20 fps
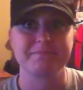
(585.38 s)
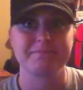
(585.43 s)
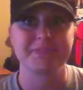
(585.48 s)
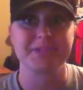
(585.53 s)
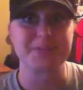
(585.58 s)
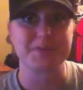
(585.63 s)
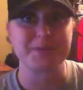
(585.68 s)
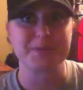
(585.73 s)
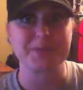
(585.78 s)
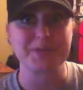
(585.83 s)

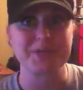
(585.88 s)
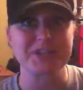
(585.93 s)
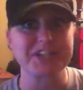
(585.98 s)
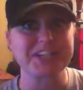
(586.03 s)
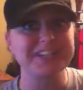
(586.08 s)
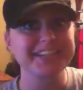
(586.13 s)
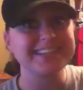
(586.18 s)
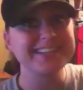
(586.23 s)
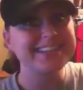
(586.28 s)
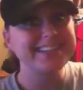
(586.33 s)
that's pretty much
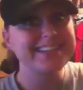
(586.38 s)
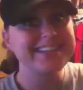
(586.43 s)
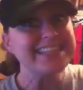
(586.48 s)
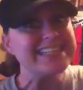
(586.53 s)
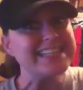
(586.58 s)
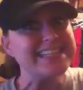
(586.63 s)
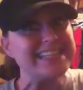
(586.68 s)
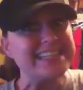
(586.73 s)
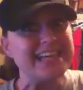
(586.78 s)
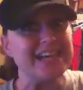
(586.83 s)
it.
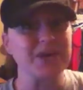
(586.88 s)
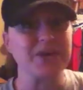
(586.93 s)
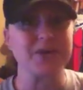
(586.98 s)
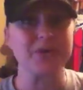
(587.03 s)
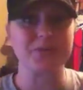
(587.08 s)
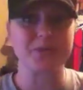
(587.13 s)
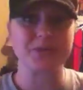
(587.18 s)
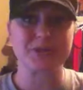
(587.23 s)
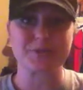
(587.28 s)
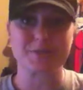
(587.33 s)

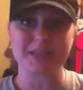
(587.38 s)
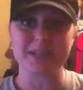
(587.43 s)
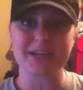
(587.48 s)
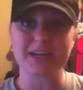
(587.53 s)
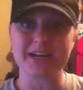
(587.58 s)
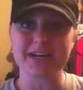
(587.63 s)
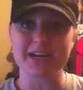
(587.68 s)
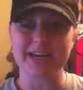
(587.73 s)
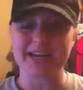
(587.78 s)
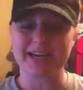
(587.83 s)
So wish me
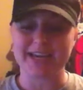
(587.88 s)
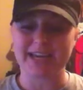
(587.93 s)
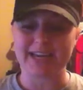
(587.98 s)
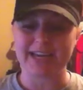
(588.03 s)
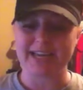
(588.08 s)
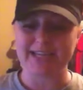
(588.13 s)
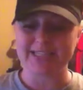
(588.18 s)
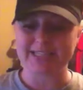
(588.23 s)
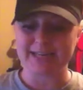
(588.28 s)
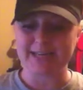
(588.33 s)
luck,
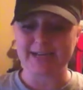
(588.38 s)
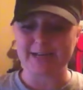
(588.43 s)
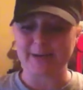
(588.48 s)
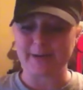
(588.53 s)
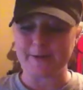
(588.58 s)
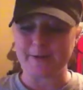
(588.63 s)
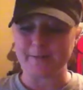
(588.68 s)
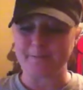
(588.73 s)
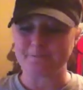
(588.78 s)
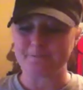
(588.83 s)
and
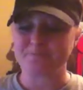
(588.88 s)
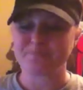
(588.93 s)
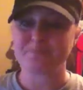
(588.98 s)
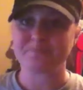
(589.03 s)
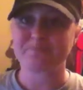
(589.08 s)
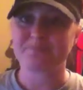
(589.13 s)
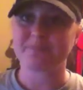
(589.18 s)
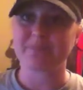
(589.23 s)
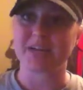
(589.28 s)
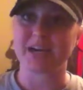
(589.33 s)

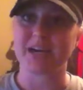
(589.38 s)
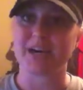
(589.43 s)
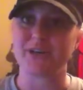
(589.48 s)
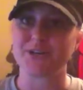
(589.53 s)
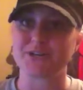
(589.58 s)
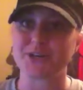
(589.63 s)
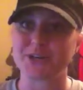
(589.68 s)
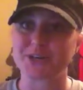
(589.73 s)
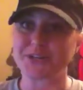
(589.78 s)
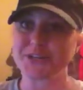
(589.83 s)

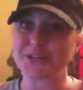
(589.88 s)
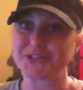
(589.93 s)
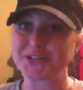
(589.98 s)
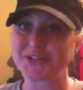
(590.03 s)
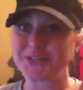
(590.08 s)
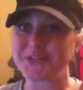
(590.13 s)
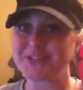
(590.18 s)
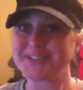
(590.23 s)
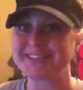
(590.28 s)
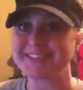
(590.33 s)
I'll talk to you
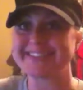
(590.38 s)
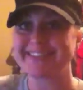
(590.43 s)
soon.